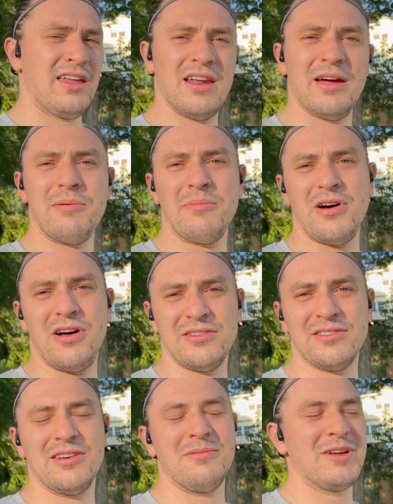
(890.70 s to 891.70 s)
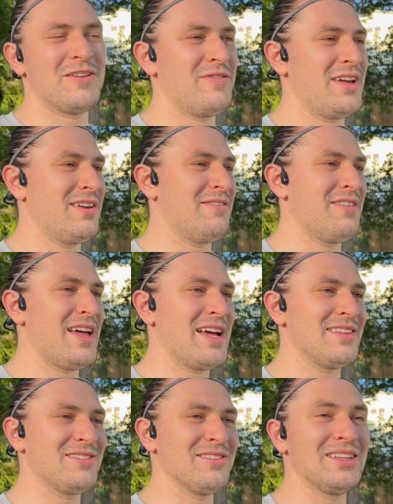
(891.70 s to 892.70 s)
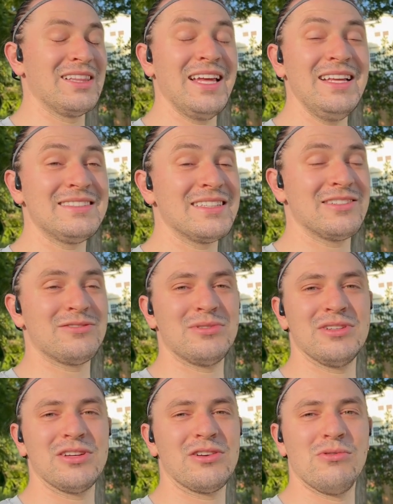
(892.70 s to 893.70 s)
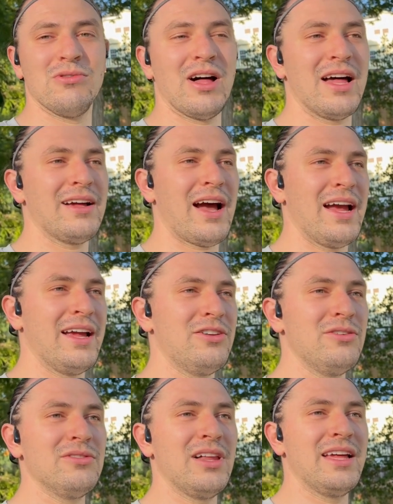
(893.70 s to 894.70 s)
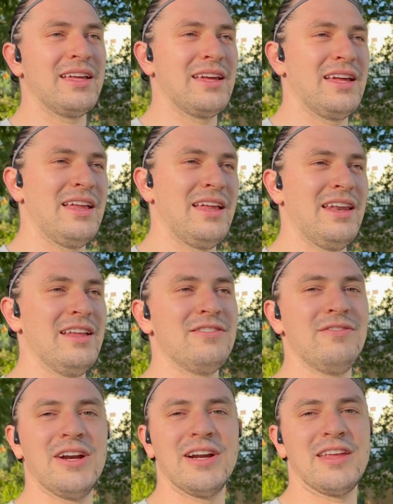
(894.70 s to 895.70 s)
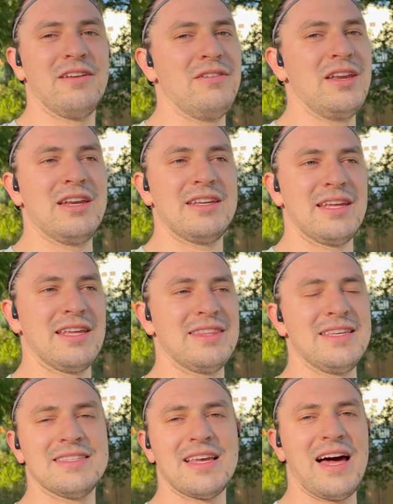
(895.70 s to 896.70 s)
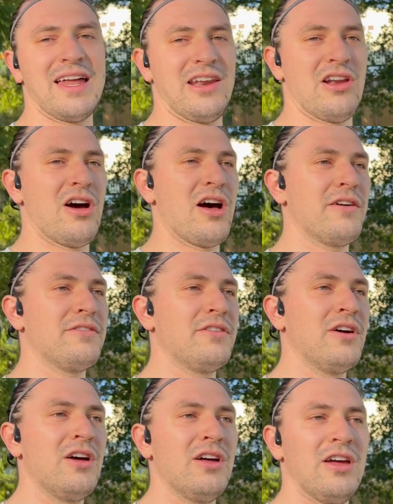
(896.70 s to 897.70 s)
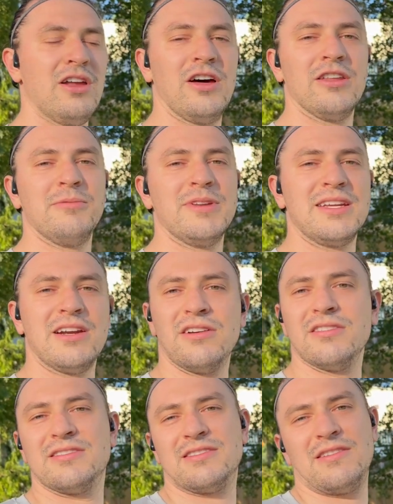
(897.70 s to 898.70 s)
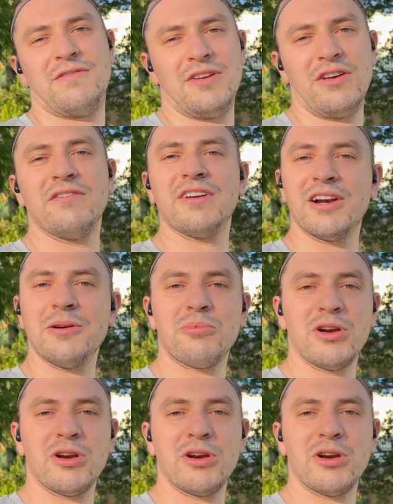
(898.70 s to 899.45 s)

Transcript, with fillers: And I'm also a big fan of that. So the lacing is really cool. I, I do like it and it's very convenient to get these on and off and all the materials feel very